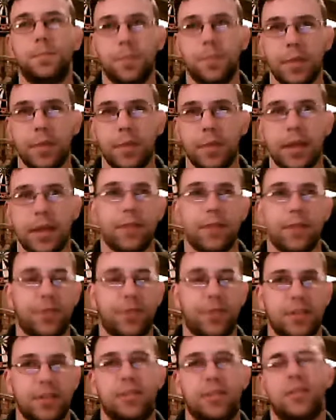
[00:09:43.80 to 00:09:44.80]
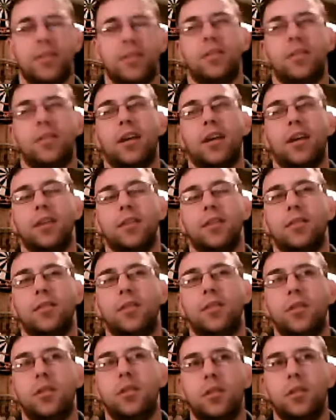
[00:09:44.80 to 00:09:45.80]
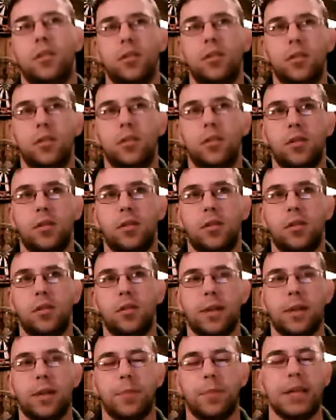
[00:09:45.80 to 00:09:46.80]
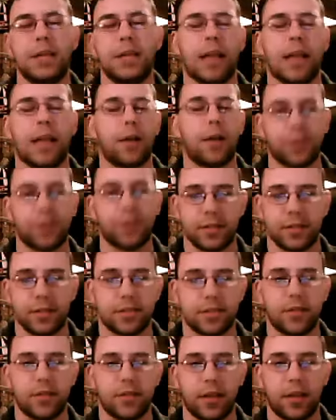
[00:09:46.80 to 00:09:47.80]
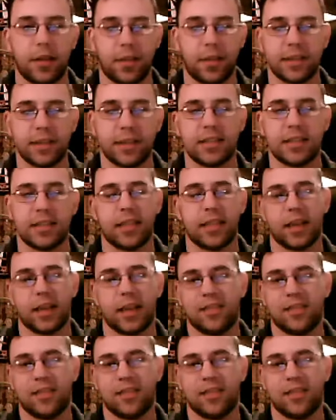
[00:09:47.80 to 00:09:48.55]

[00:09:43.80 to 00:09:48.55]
infants and pediatrics and things like that.